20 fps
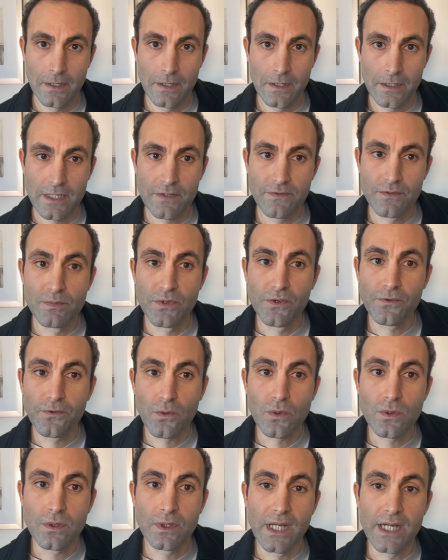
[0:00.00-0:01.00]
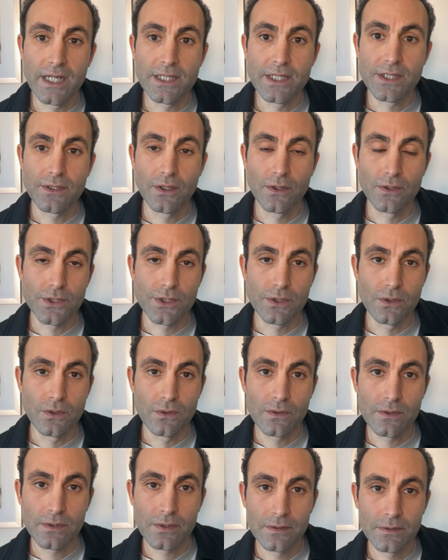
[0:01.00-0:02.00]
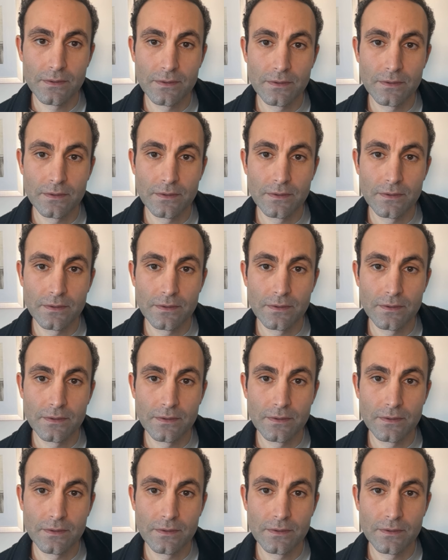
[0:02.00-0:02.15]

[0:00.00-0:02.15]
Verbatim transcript: Even before the latest onslaught,